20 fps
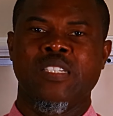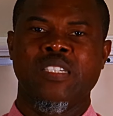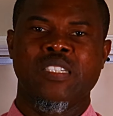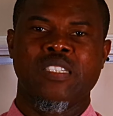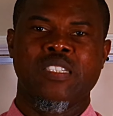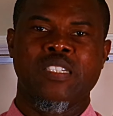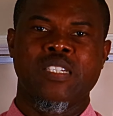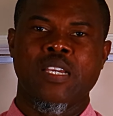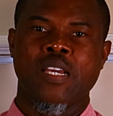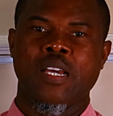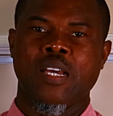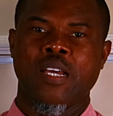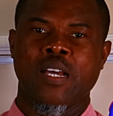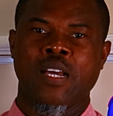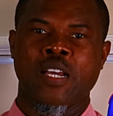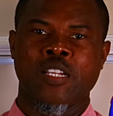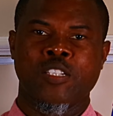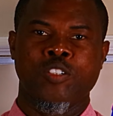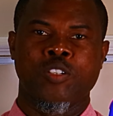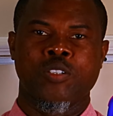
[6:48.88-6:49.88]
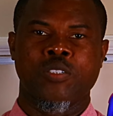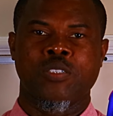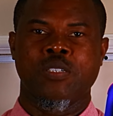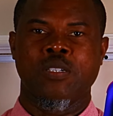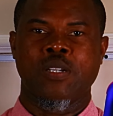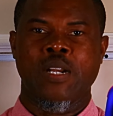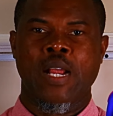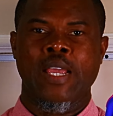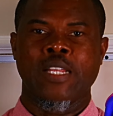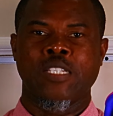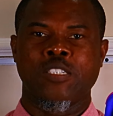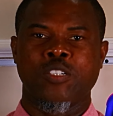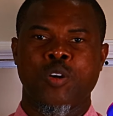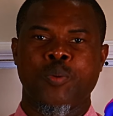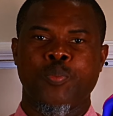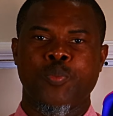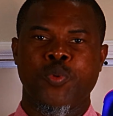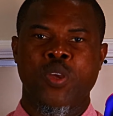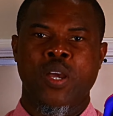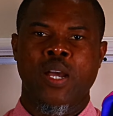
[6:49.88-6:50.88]
these here are just right
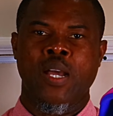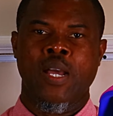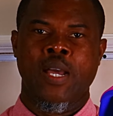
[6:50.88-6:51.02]
up your